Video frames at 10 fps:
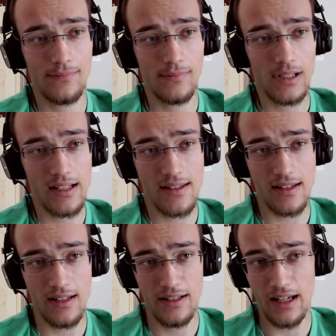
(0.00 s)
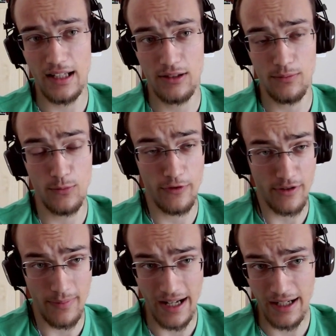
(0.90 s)
let's say knight
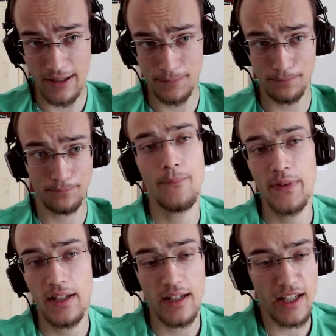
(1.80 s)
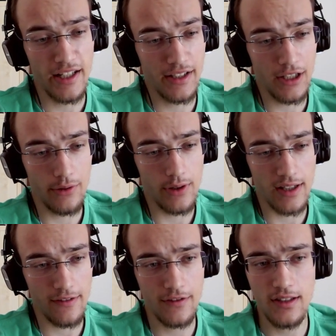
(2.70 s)
moves back, and now you
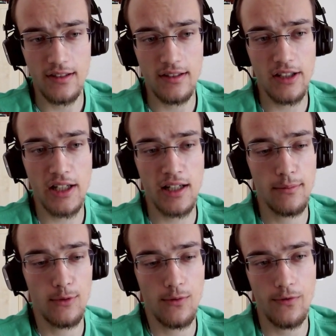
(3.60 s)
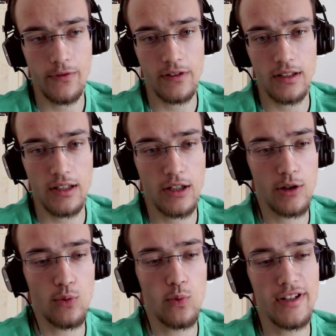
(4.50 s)
have this tricky move
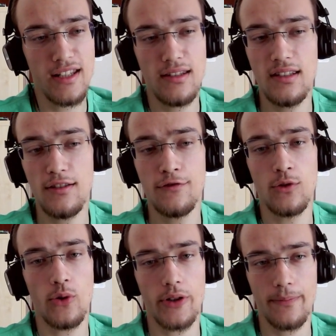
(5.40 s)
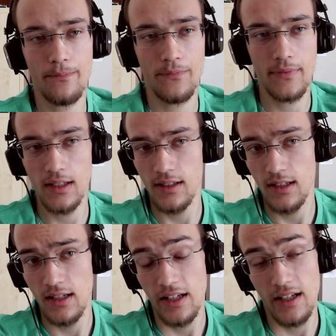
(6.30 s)
queen d4,
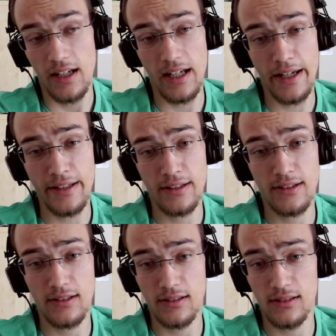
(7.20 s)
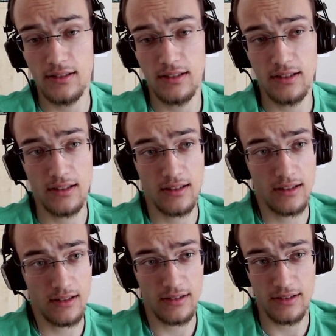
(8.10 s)
and
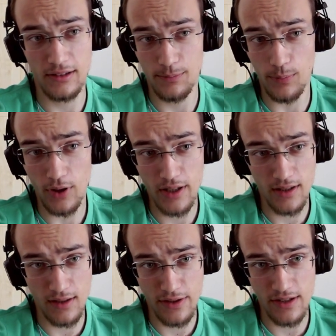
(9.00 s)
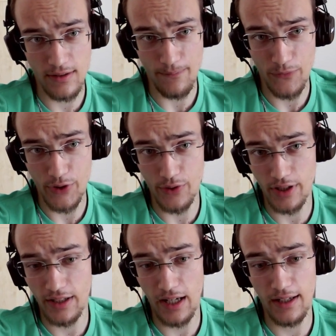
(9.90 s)
the point is you're
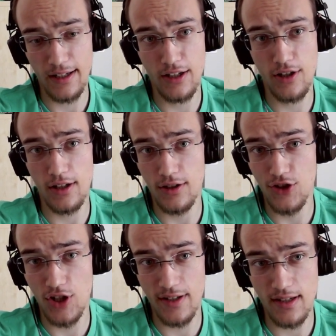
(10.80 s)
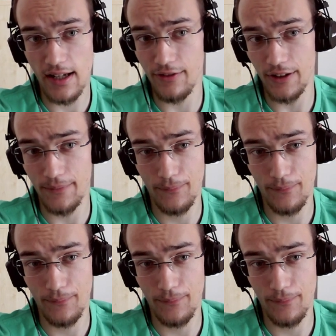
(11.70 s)
attacking g7.